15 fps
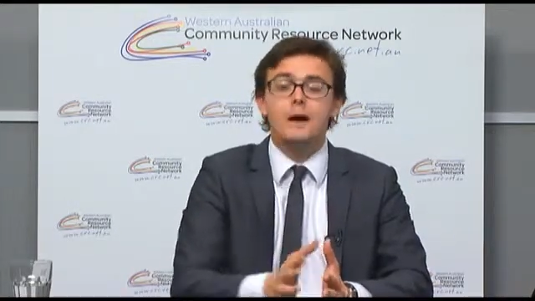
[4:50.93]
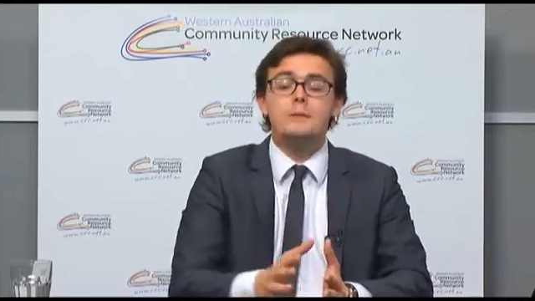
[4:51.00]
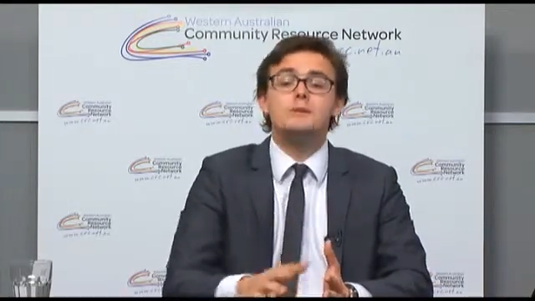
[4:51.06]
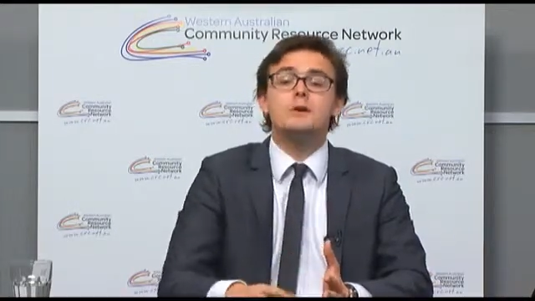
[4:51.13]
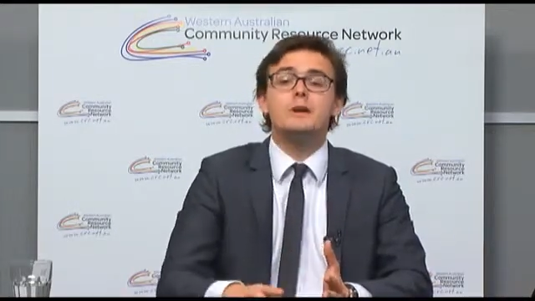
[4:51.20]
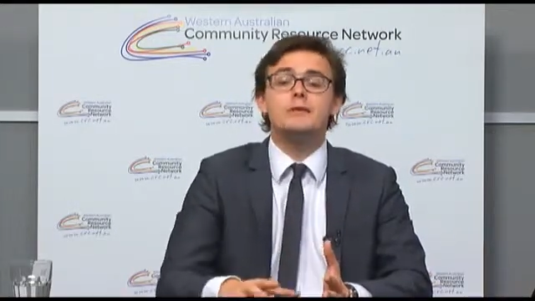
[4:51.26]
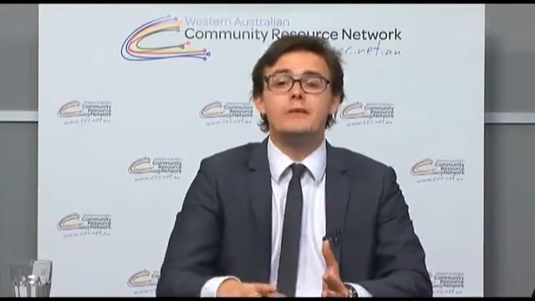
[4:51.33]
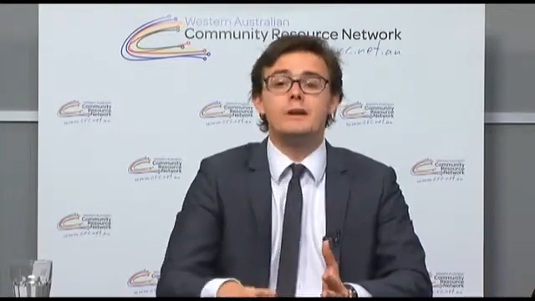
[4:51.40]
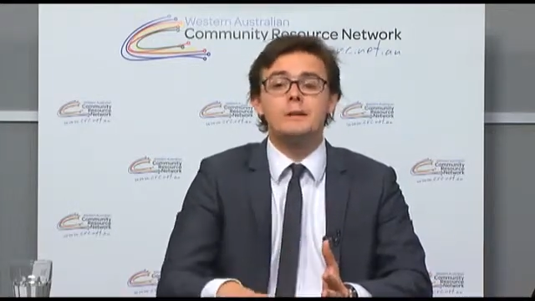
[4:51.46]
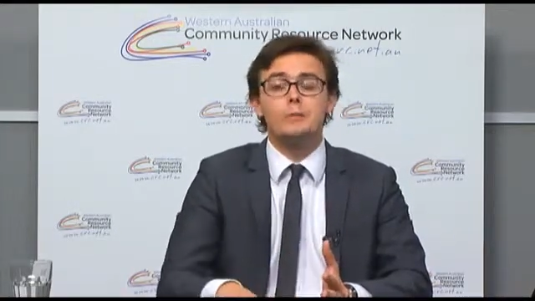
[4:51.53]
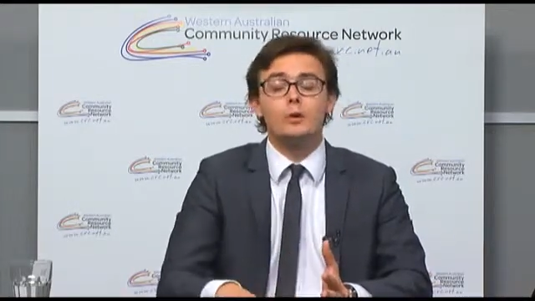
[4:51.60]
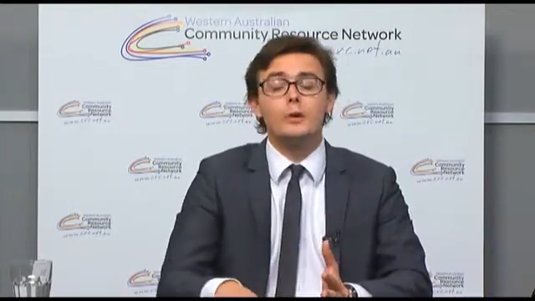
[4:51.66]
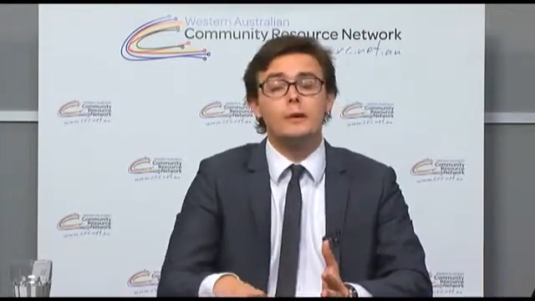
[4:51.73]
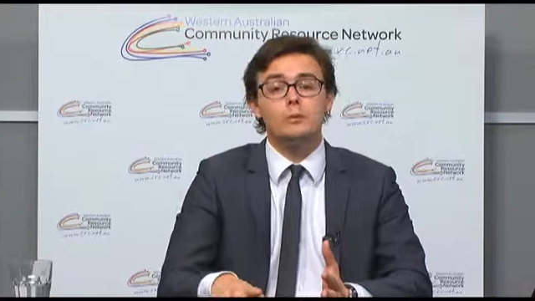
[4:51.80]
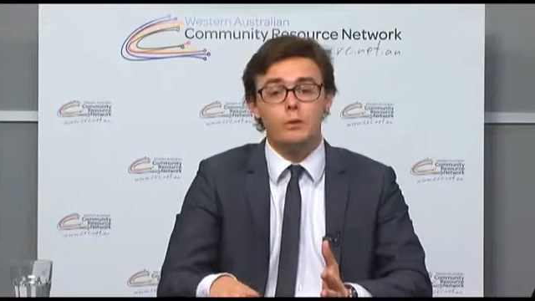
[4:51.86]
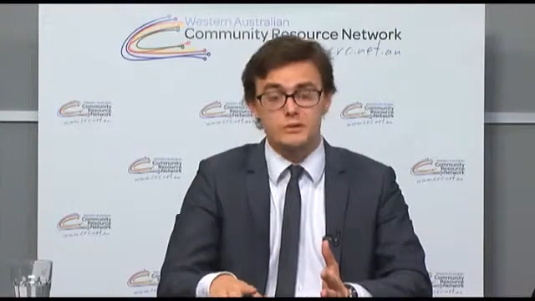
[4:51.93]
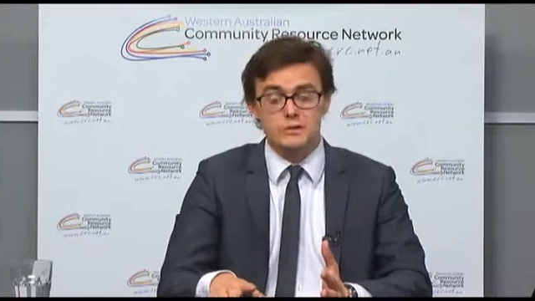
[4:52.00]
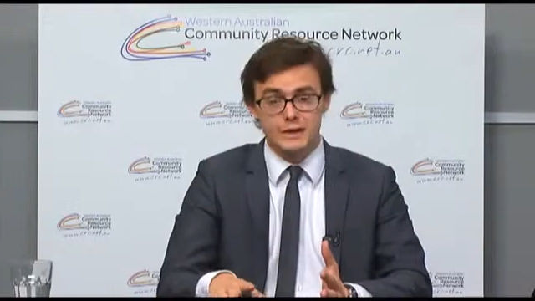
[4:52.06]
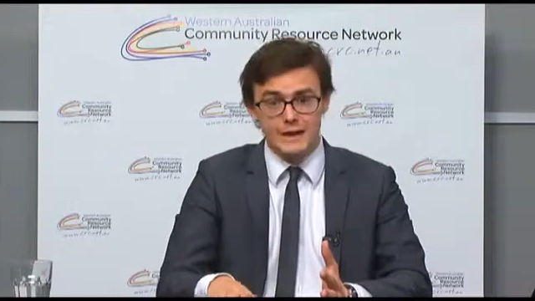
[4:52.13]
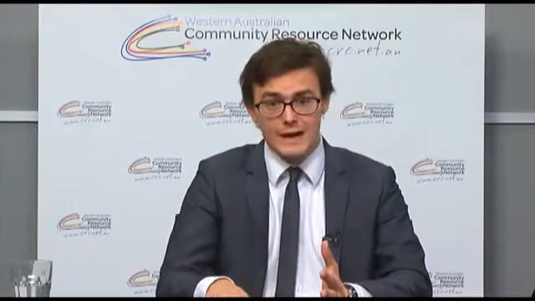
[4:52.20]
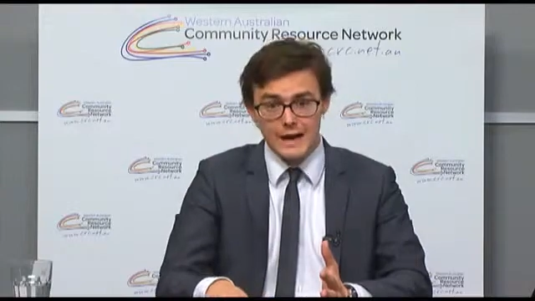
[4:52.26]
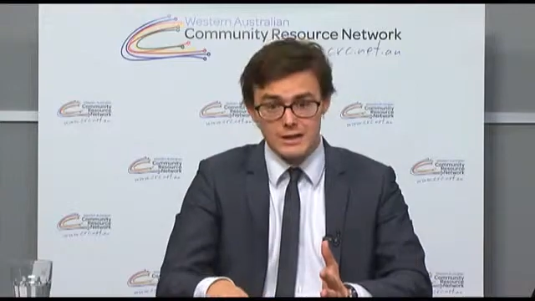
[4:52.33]
So if an employee wants to
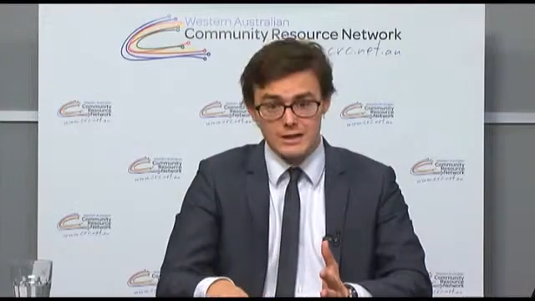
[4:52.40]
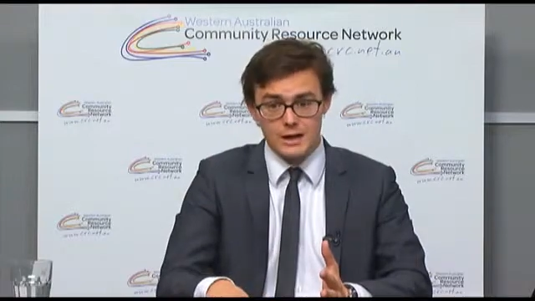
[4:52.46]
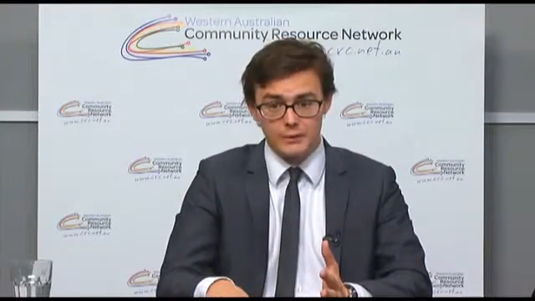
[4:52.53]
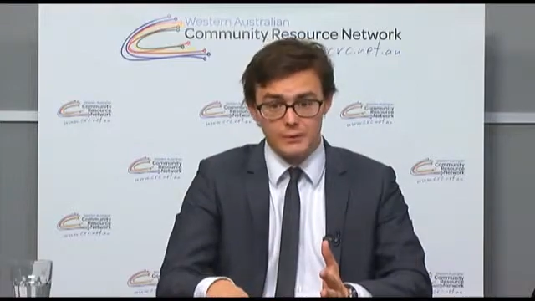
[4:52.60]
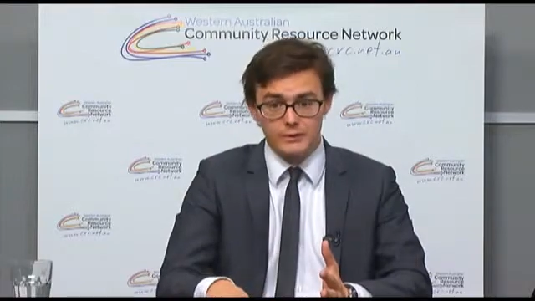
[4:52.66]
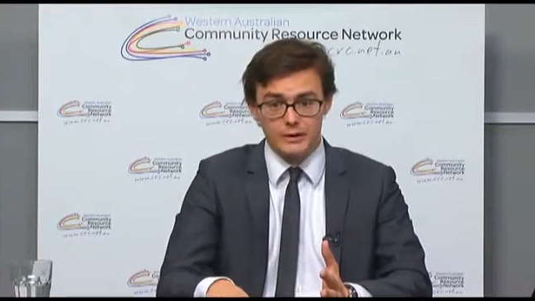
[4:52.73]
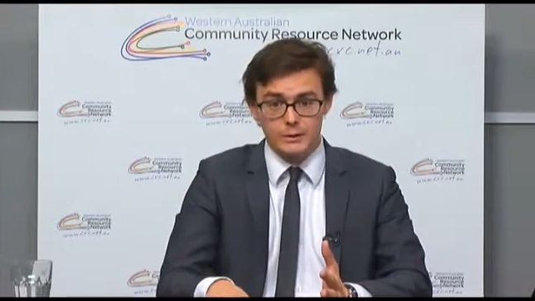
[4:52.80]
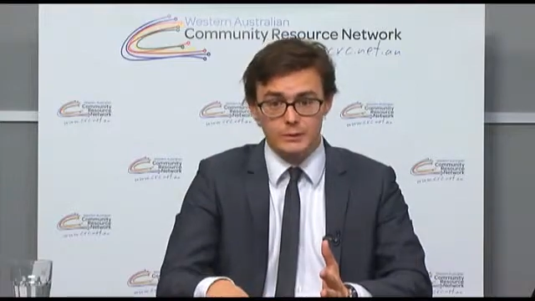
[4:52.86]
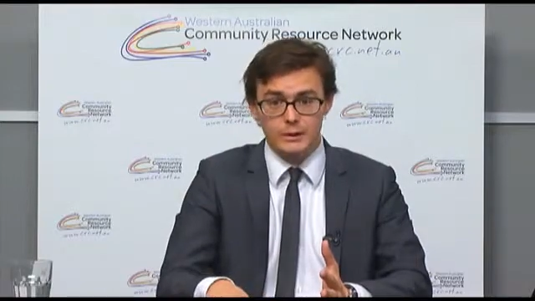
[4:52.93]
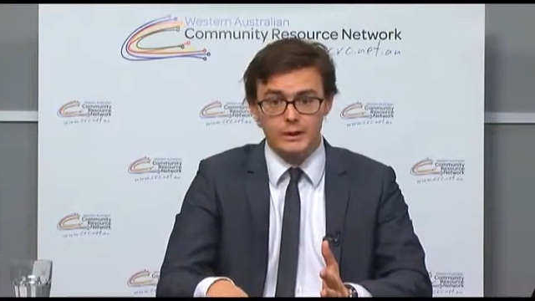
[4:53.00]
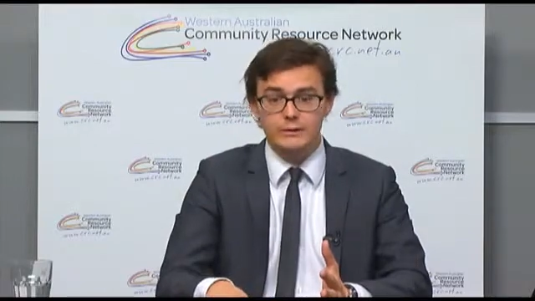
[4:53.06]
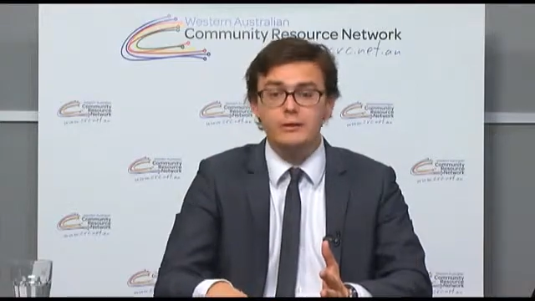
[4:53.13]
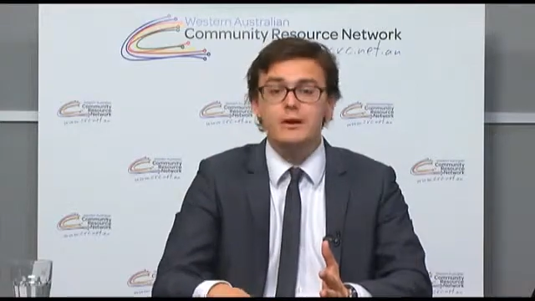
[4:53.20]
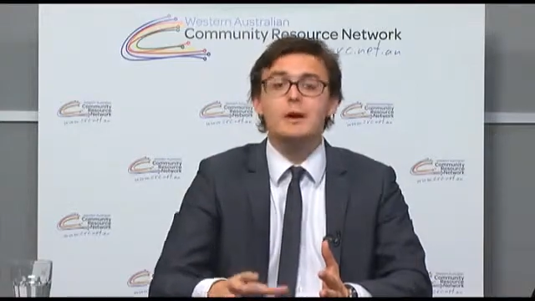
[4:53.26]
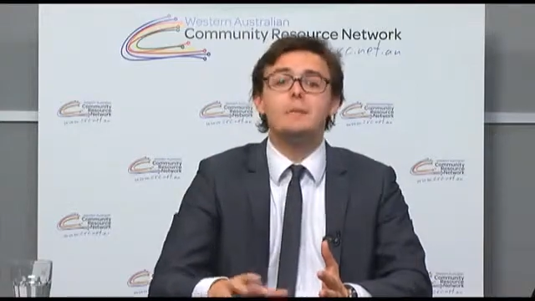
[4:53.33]
cash out their annual leave,